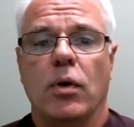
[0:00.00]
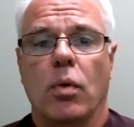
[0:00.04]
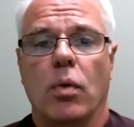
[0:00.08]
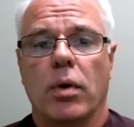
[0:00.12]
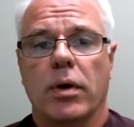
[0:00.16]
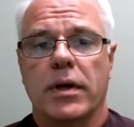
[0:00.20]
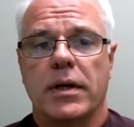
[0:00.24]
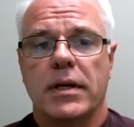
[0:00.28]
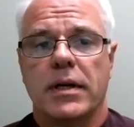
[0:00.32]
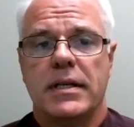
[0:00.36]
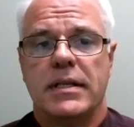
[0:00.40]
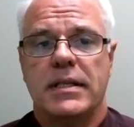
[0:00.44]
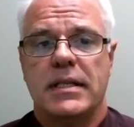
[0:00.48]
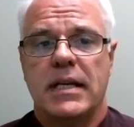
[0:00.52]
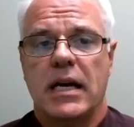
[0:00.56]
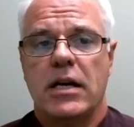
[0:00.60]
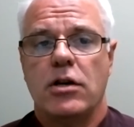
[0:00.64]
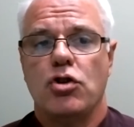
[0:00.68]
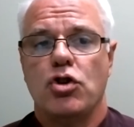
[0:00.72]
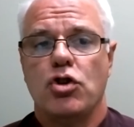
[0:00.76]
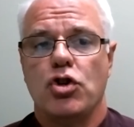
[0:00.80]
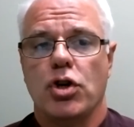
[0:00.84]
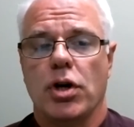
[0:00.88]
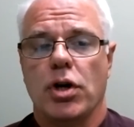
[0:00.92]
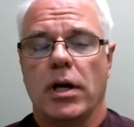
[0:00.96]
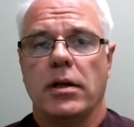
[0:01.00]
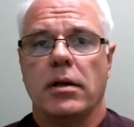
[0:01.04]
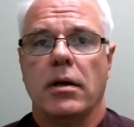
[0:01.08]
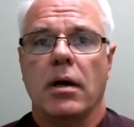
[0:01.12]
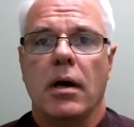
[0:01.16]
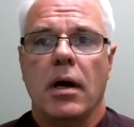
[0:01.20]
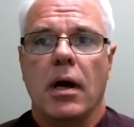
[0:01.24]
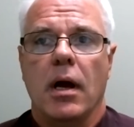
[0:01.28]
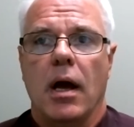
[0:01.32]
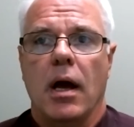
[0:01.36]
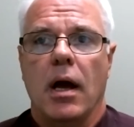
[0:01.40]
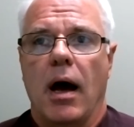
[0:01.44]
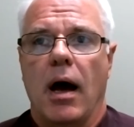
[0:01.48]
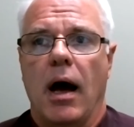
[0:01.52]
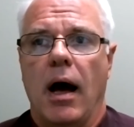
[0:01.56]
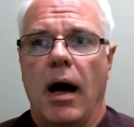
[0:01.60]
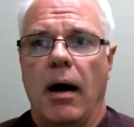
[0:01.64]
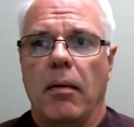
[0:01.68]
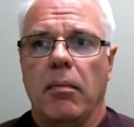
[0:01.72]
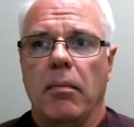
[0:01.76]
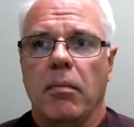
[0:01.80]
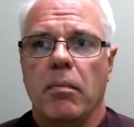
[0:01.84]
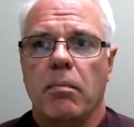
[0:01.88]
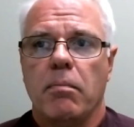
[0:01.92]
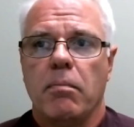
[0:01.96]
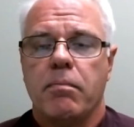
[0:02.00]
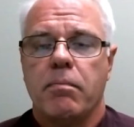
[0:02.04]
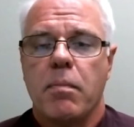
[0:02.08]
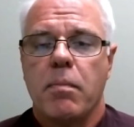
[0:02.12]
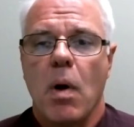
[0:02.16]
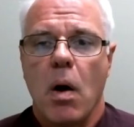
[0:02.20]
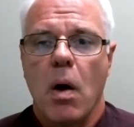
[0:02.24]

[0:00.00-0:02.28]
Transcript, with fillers: organization, um,